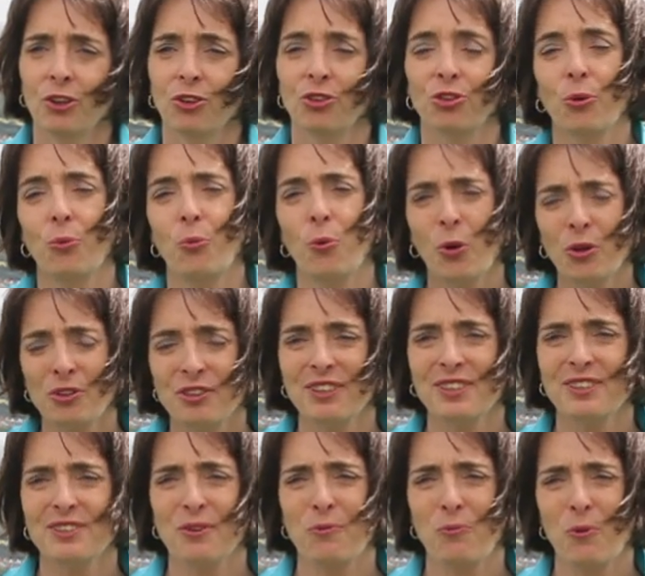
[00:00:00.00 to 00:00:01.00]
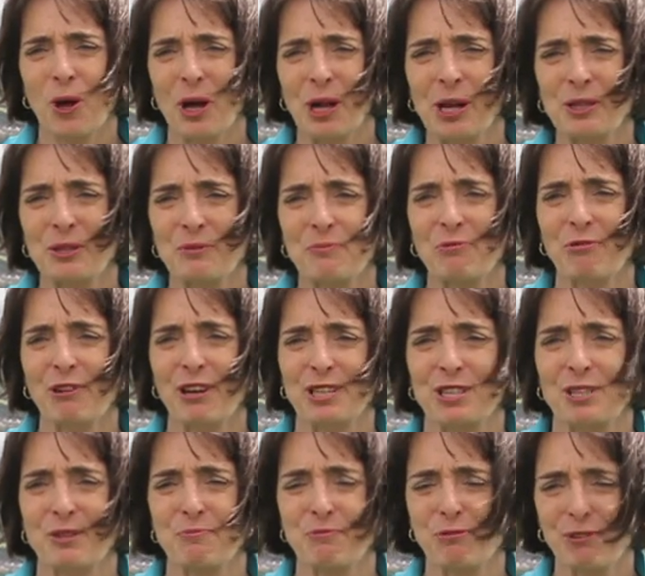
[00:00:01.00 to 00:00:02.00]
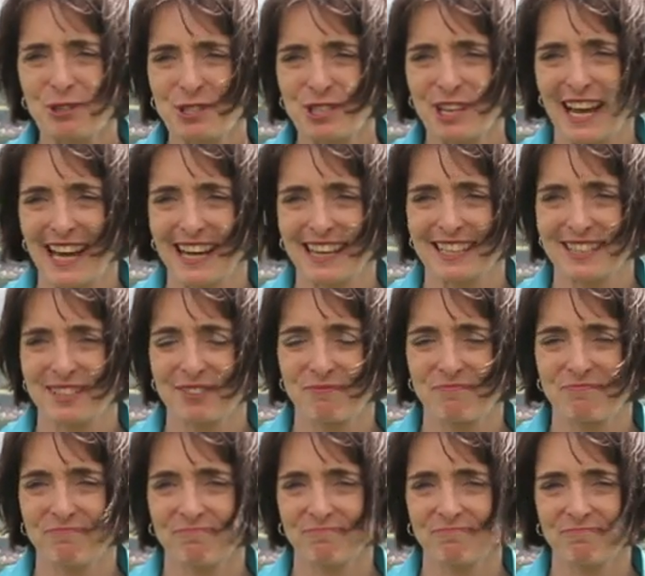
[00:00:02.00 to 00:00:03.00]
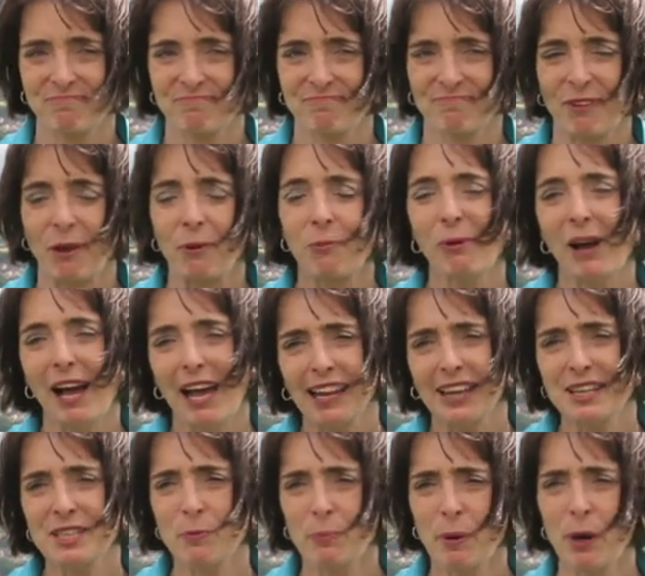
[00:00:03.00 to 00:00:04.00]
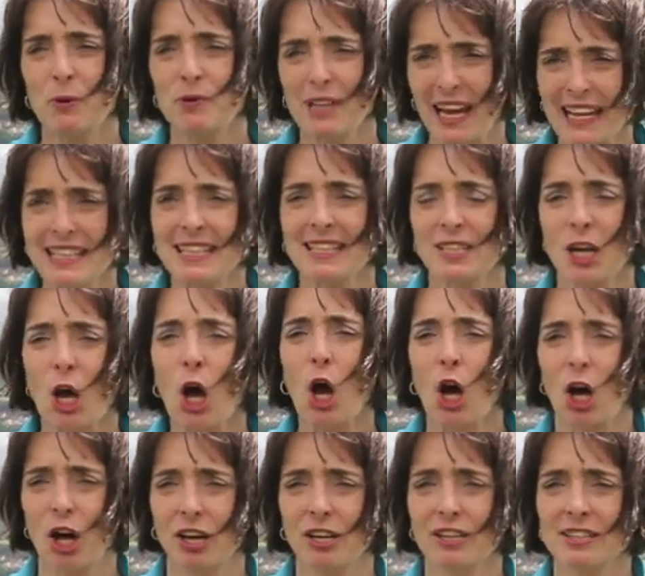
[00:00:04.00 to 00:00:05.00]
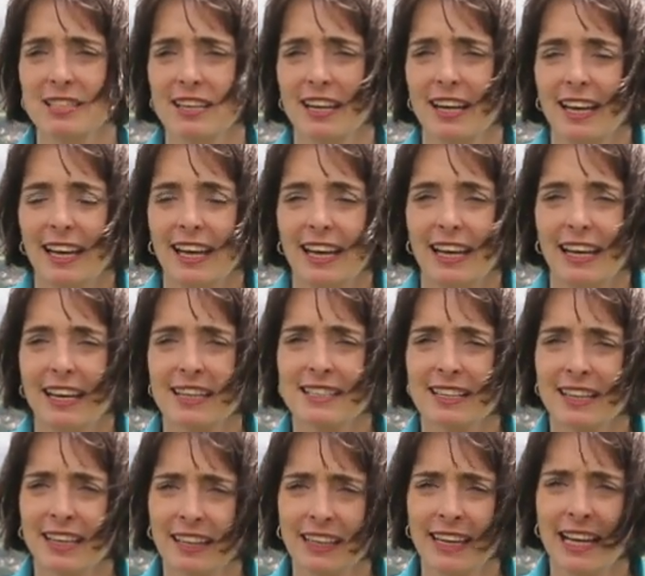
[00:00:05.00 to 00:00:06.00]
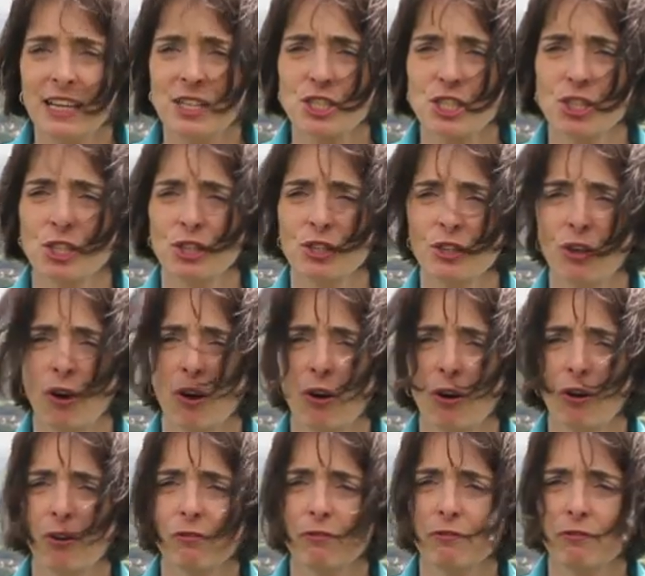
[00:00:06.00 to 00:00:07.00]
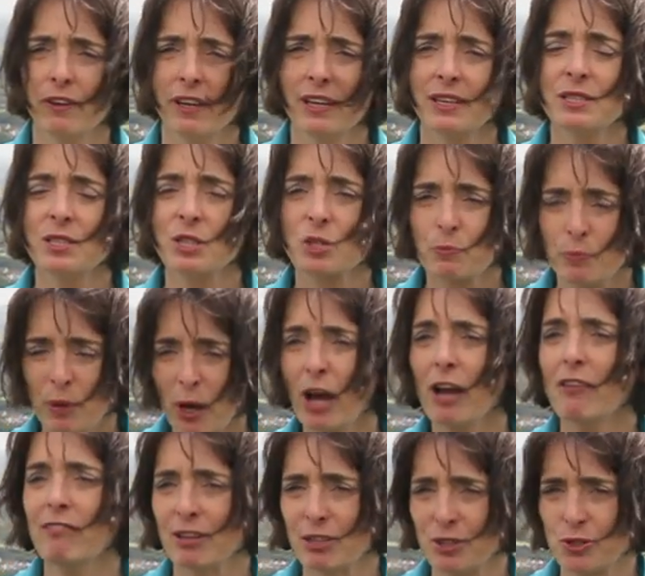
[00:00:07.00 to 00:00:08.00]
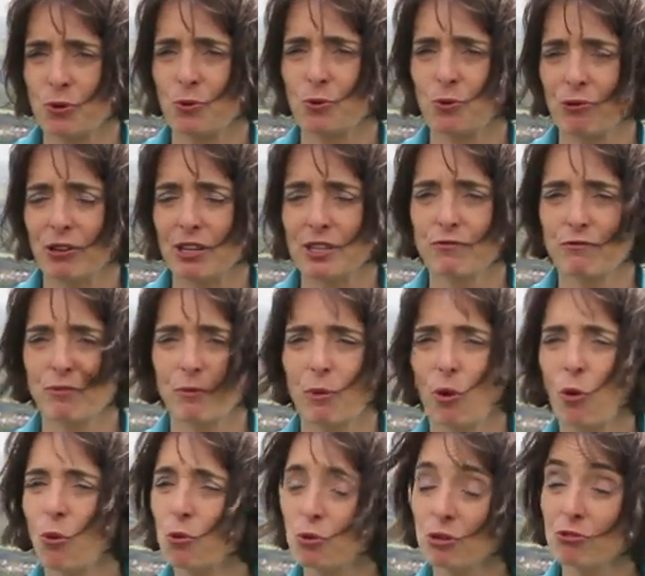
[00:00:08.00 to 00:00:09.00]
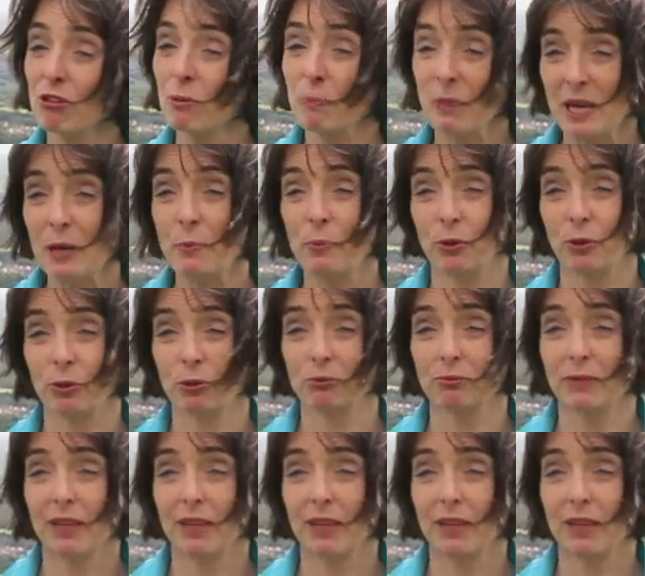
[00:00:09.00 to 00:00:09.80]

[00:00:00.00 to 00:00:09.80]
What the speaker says: So what is the Wild and Precious project? Well, I suppose at its heart, it's a collection of inspiring stories from ordinary people.